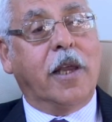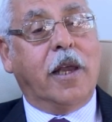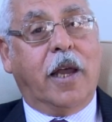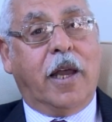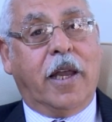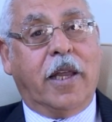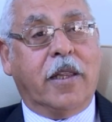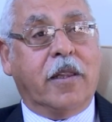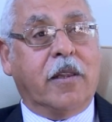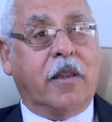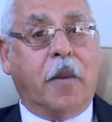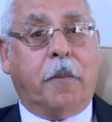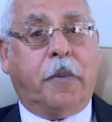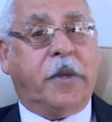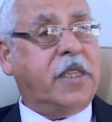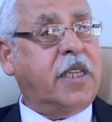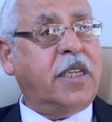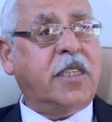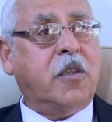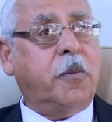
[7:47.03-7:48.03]
and
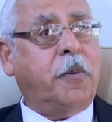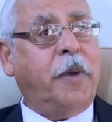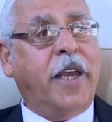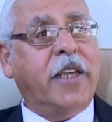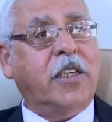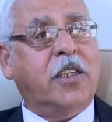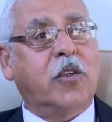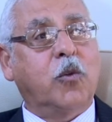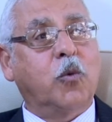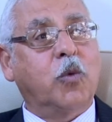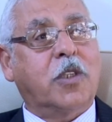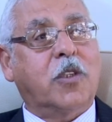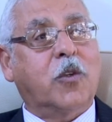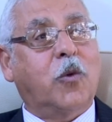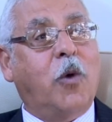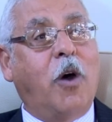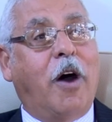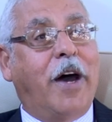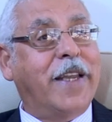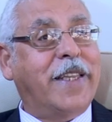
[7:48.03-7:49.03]
participation was
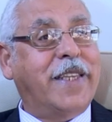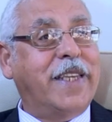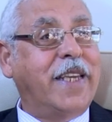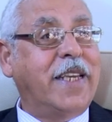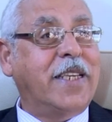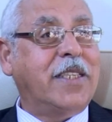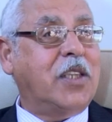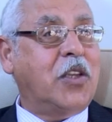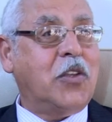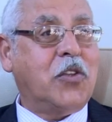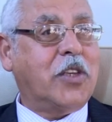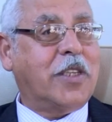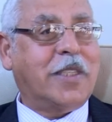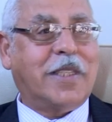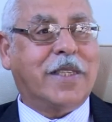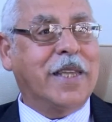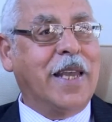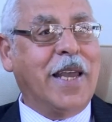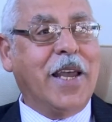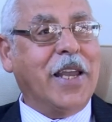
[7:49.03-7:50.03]
quite easy,
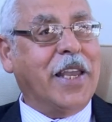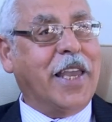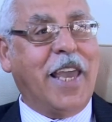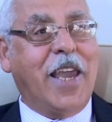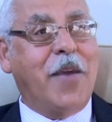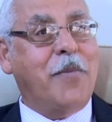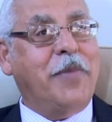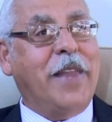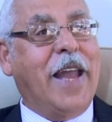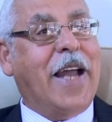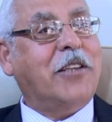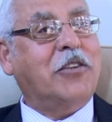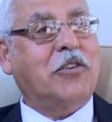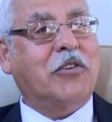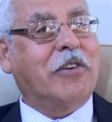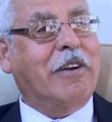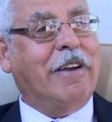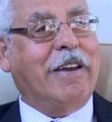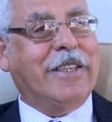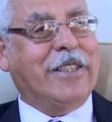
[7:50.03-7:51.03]
just came natural, I